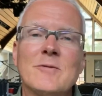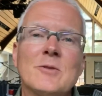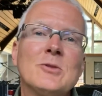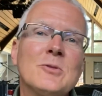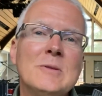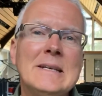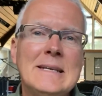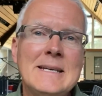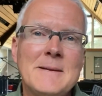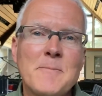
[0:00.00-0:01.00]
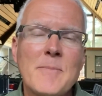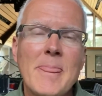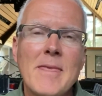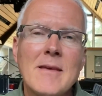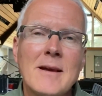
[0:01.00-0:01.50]
for tuning in.
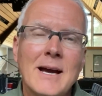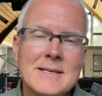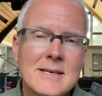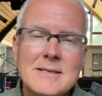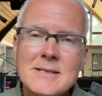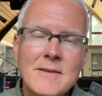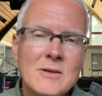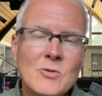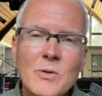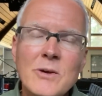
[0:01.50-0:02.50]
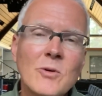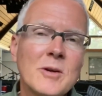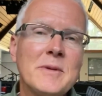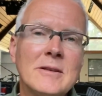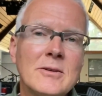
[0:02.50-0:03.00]
As I said, this week we're
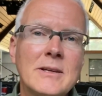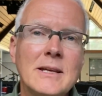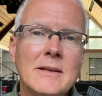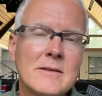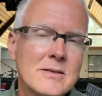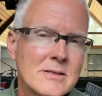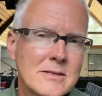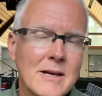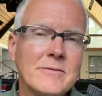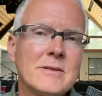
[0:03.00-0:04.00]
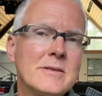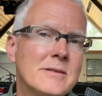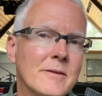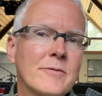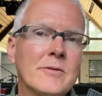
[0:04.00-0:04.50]
going to be looking at the seven
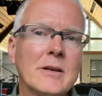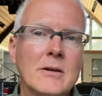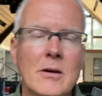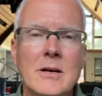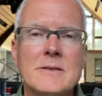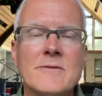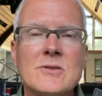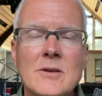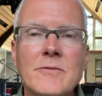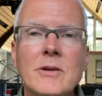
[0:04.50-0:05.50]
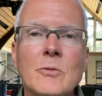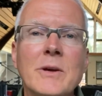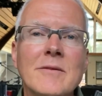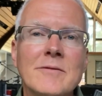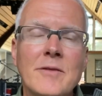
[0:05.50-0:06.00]
different kinds of suffering
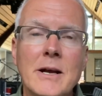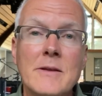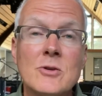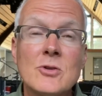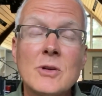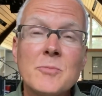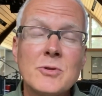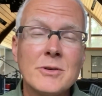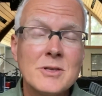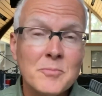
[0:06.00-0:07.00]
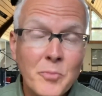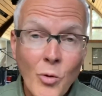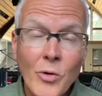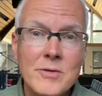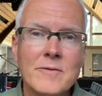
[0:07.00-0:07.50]
we can find in the scripture. It's
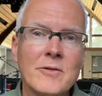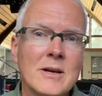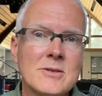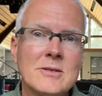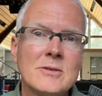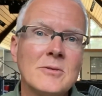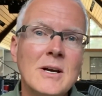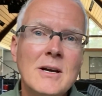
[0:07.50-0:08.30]
important for us to